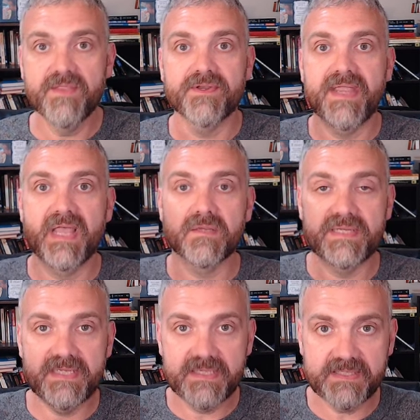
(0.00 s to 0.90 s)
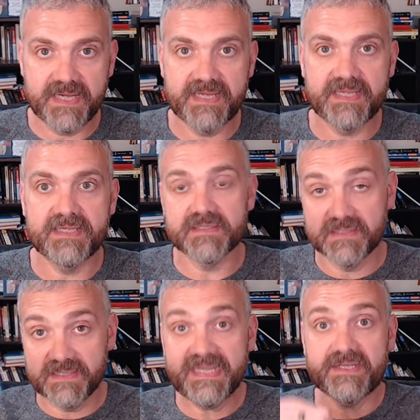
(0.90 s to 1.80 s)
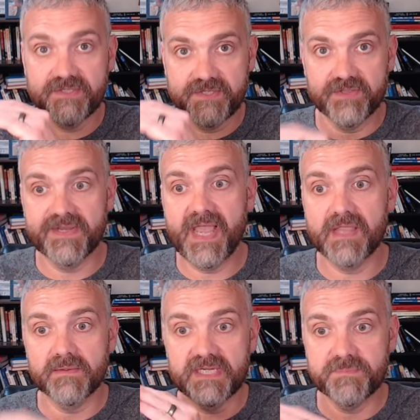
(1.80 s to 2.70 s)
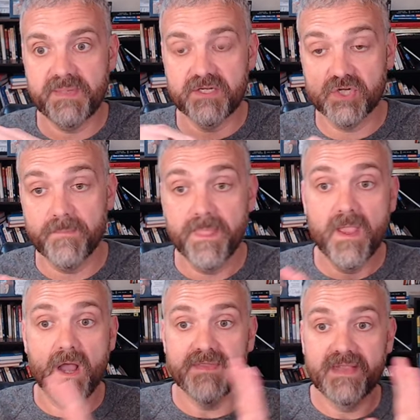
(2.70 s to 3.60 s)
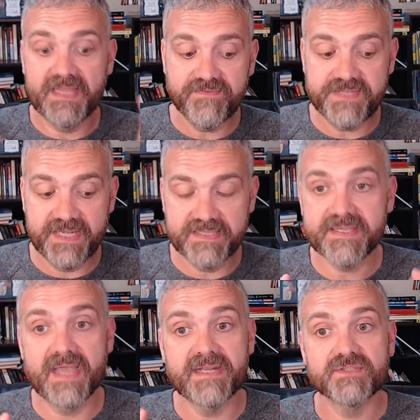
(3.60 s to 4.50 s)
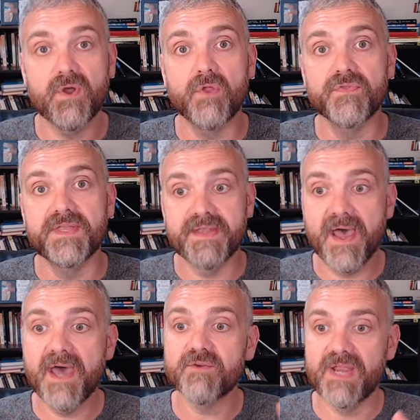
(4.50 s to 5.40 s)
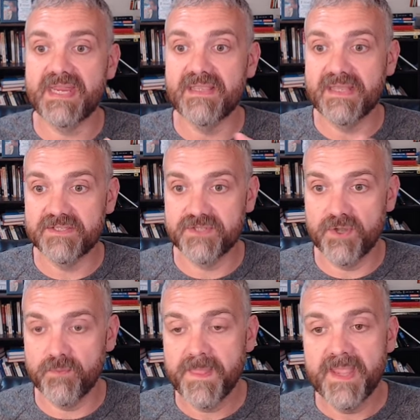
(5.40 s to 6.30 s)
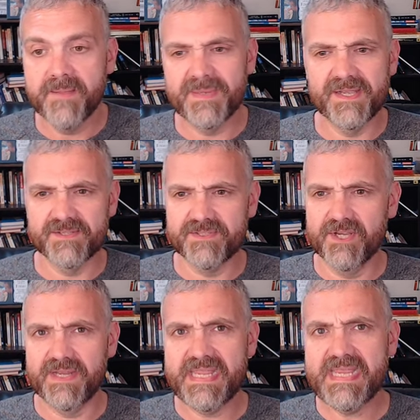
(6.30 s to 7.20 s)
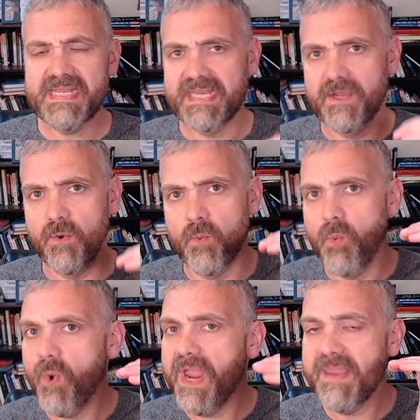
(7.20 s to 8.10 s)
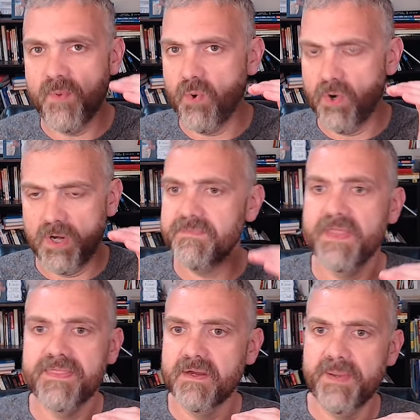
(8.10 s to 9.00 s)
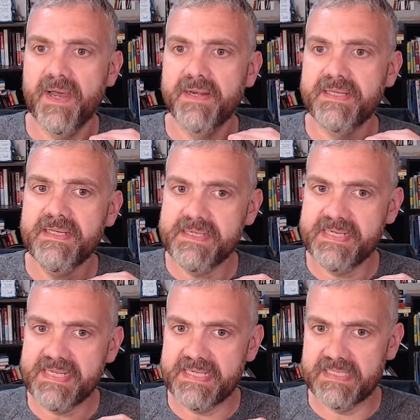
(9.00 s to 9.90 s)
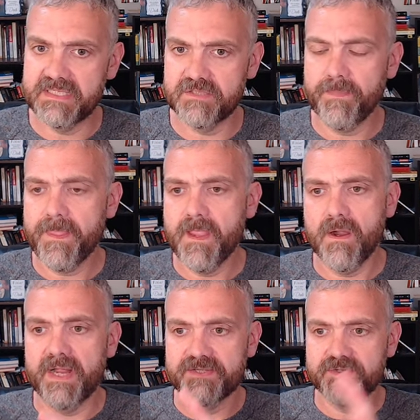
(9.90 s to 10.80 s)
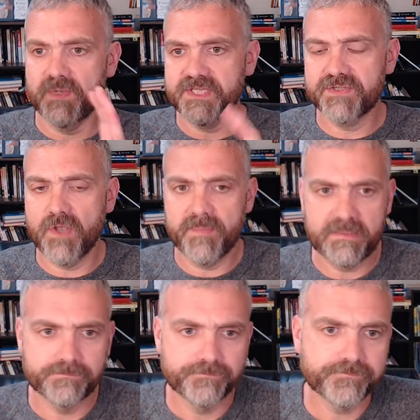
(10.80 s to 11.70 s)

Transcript: Their calorie intake is linked to their calorie expenditure. On the left hand side, it's called the non regulated zone because they're eating way more than their body needs. All right, so what does this all mean?